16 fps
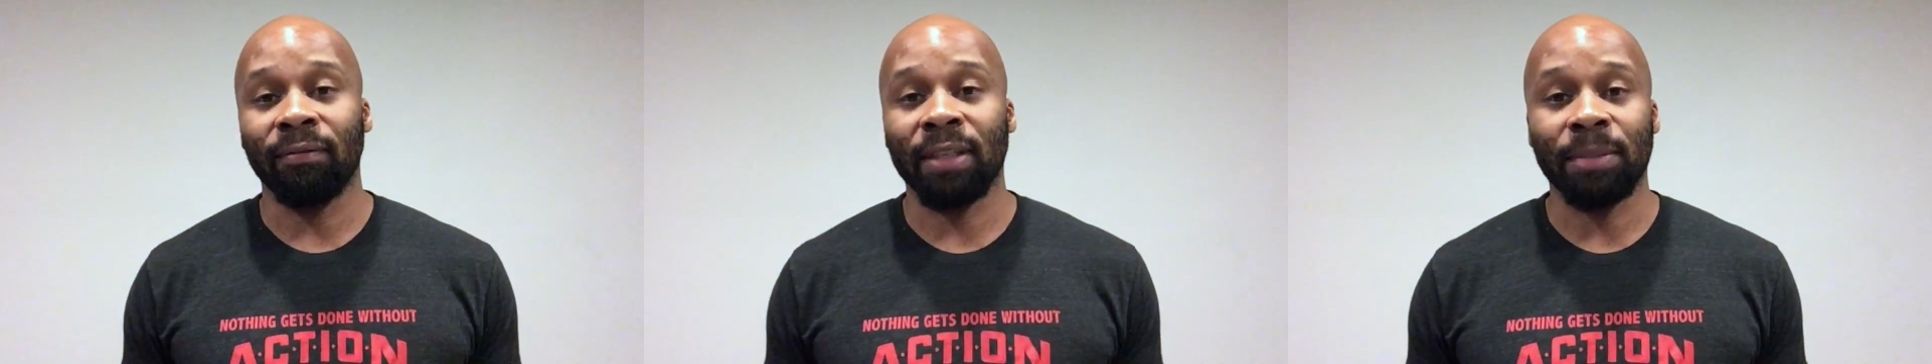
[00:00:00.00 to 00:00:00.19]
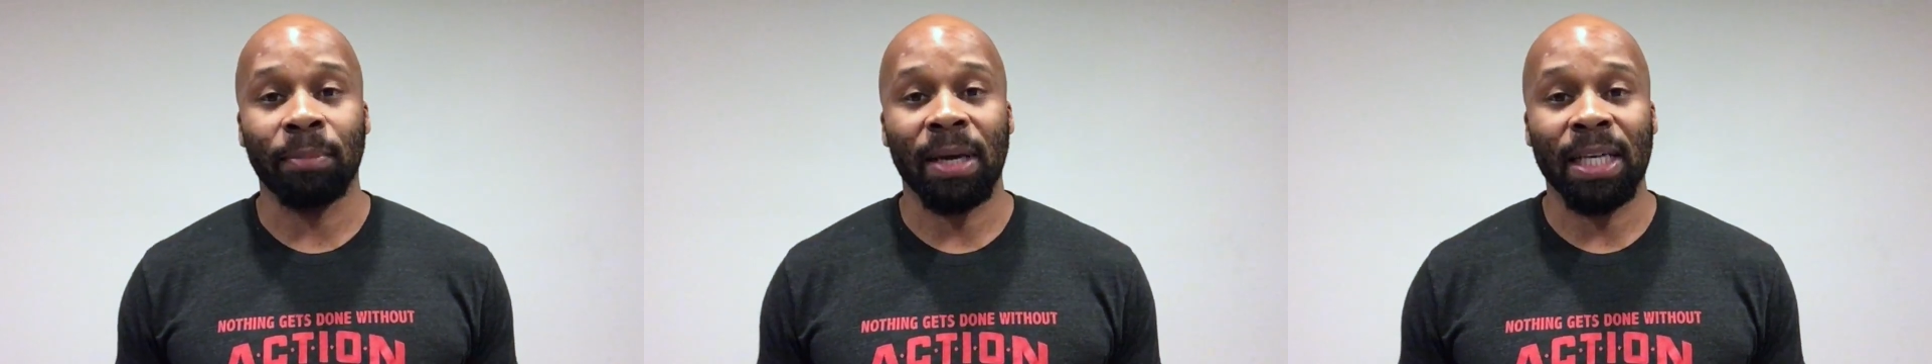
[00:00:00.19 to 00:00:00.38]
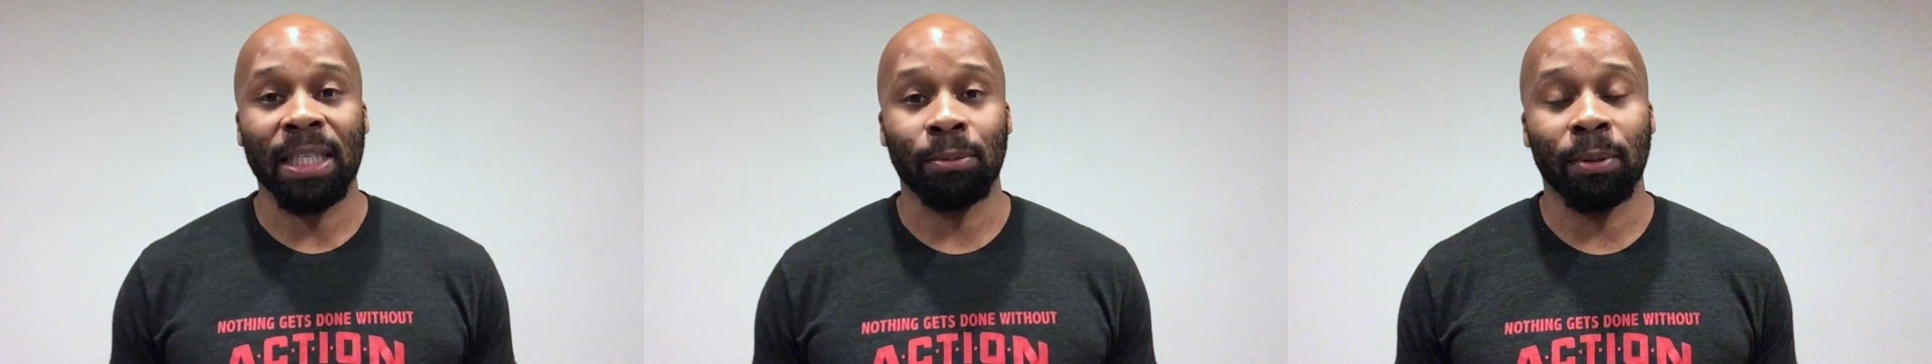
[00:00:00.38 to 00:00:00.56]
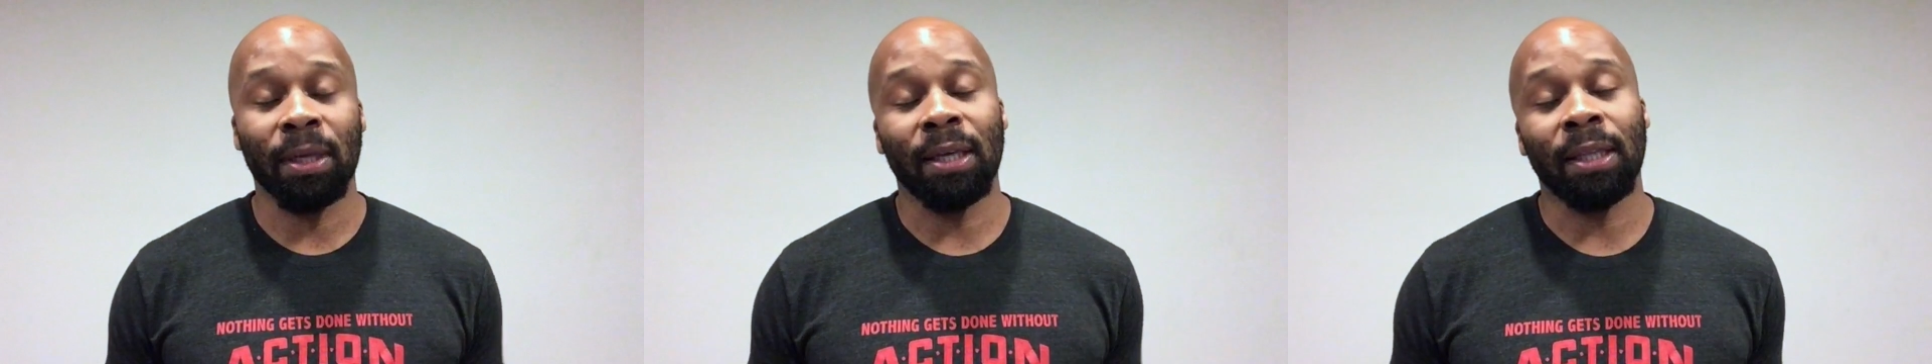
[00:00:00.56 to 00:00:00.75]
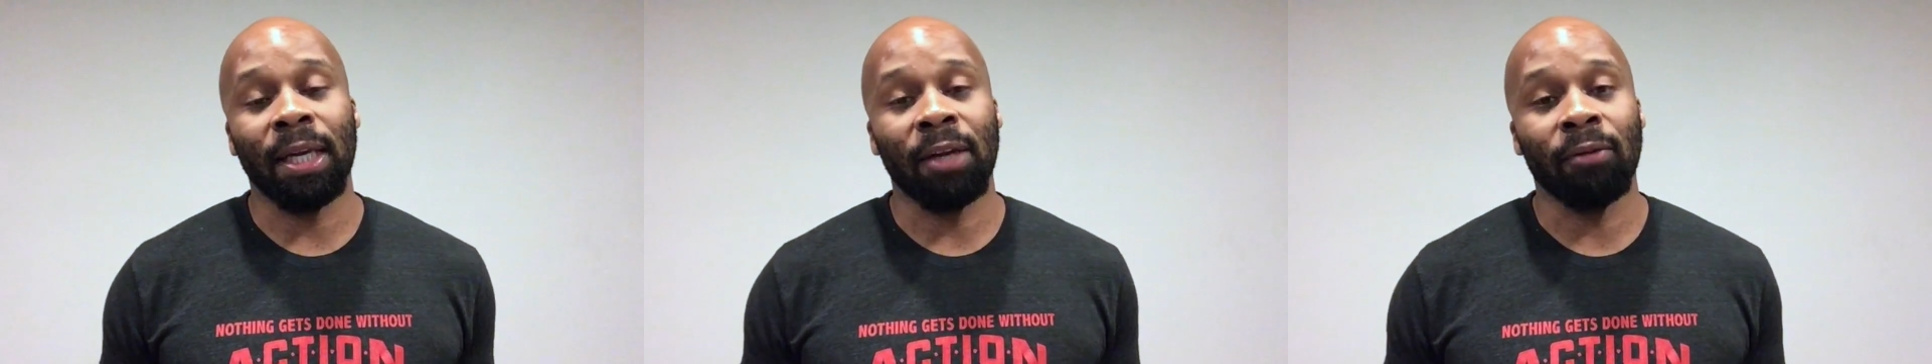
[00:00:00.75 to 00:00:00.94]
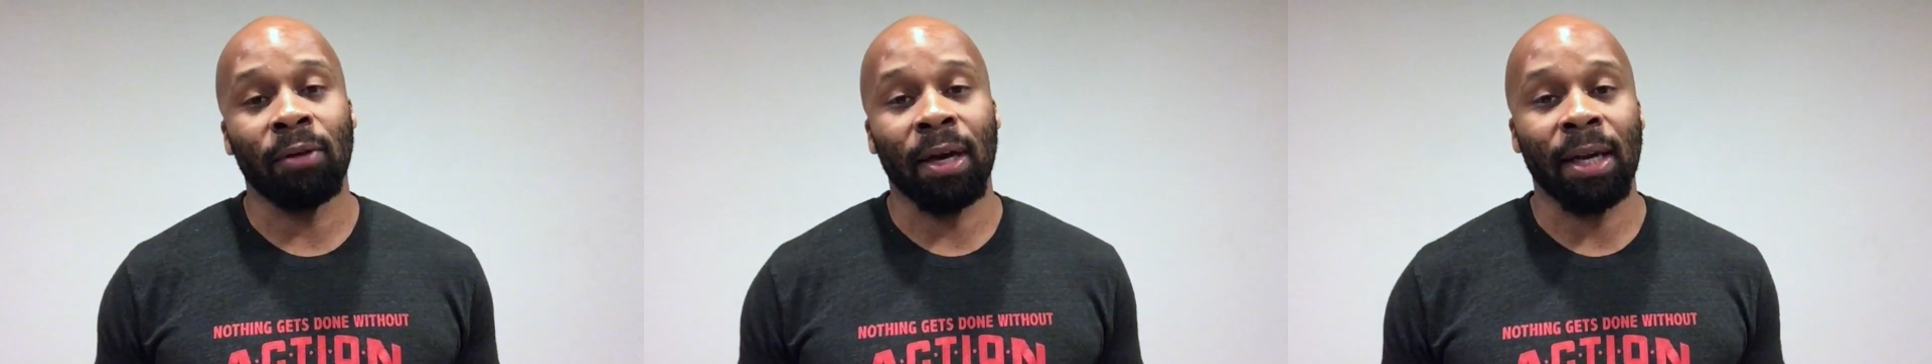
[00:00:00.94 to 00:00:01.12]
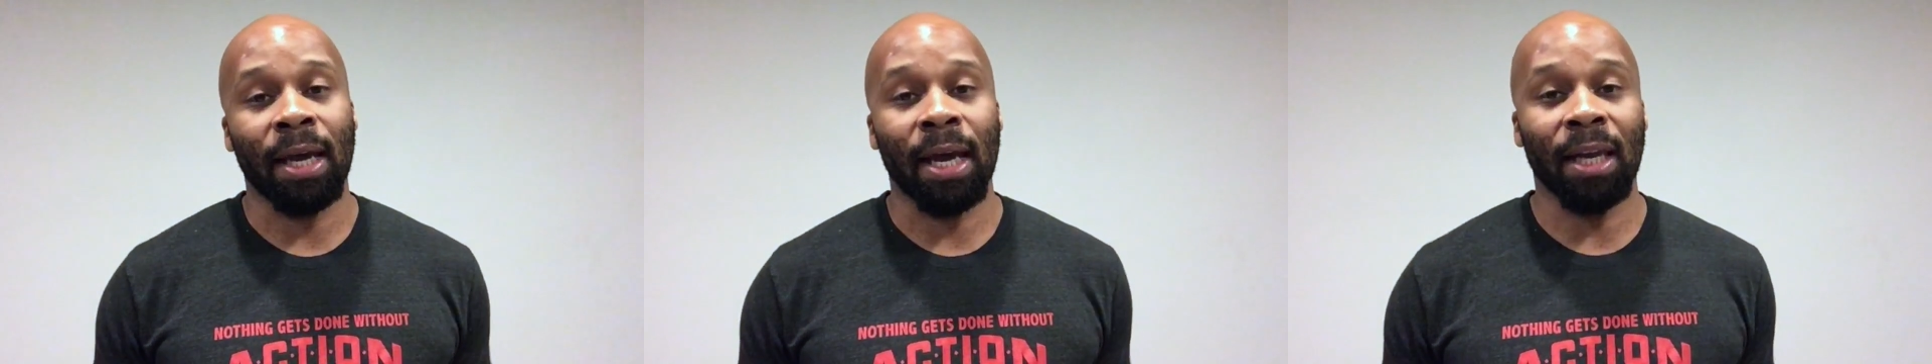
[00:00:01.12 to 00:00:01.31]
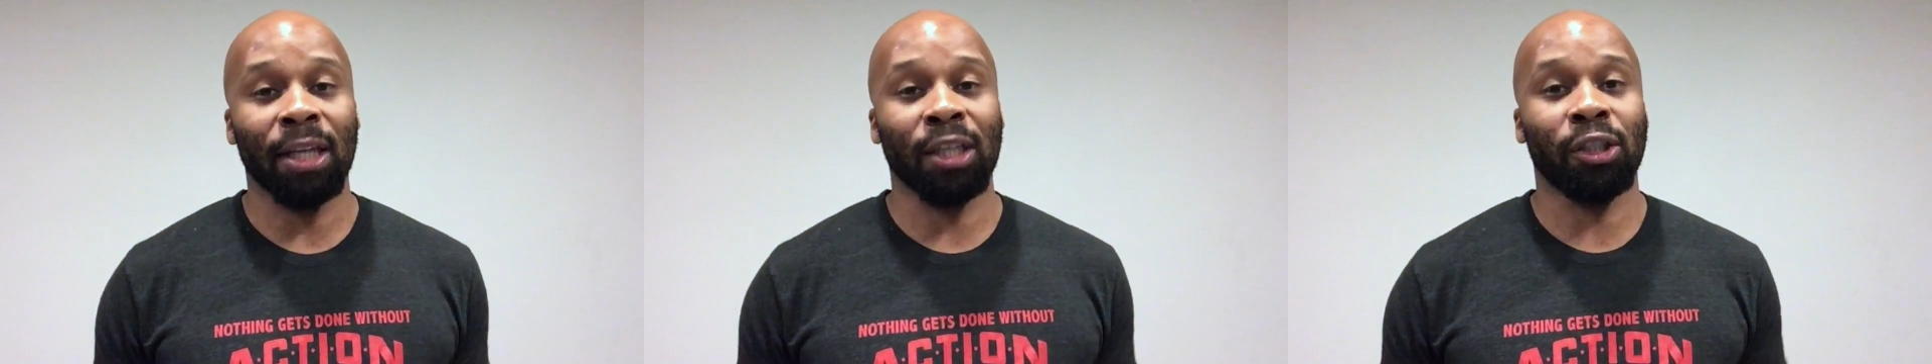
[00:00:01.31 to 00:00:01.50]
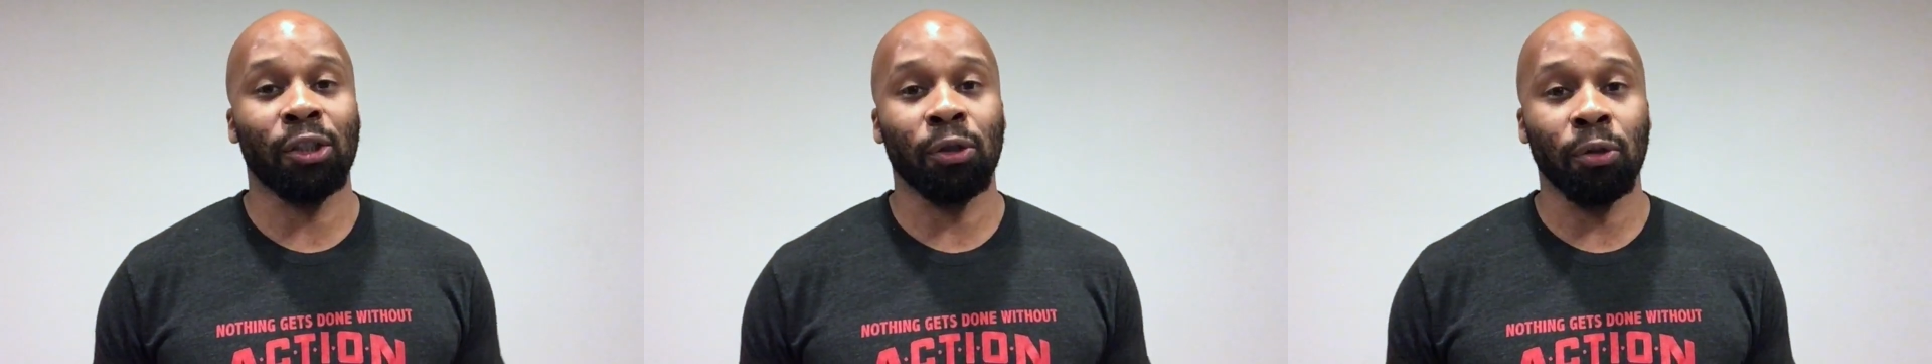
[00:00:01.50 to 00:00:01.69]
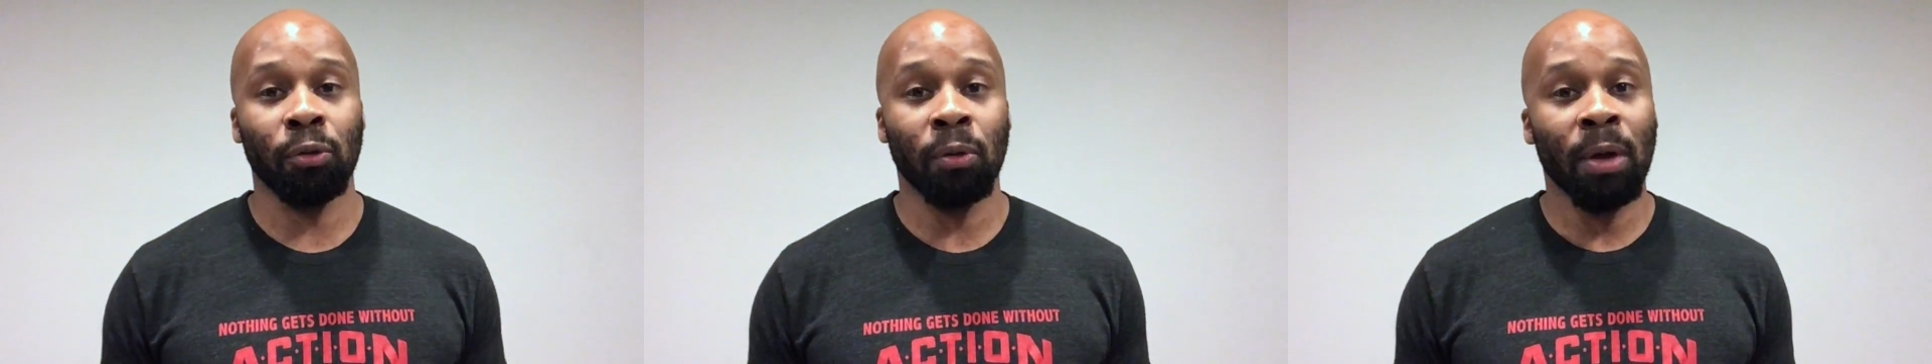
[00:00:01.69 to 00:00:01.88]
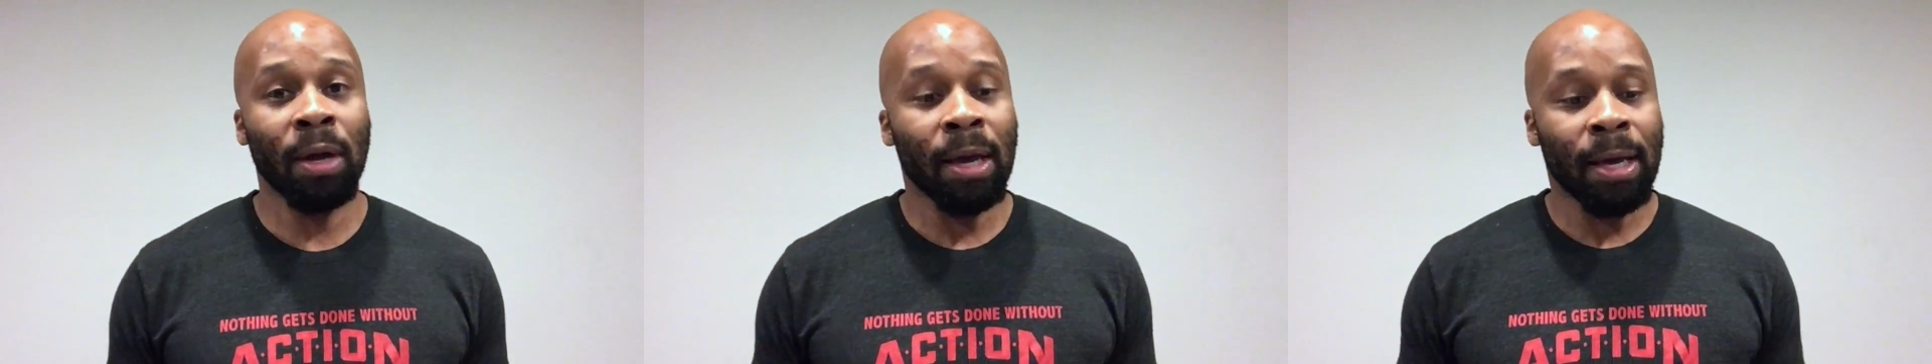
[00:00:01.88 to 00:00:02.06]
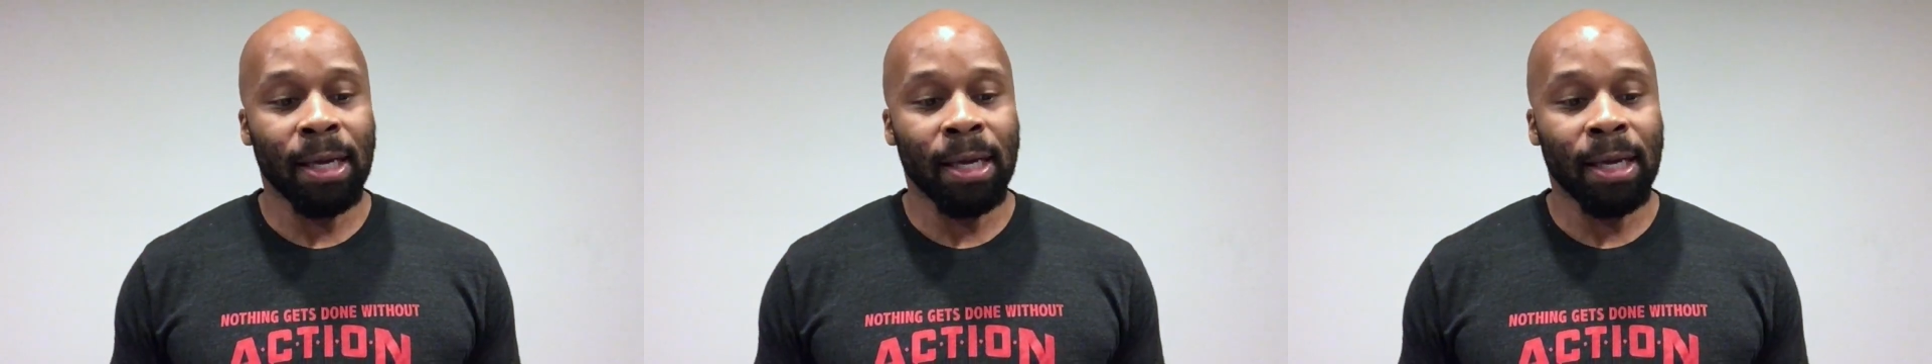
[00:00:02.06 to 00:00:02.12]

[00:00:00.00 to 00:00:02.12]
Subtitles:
this past weekend that he ran at LSU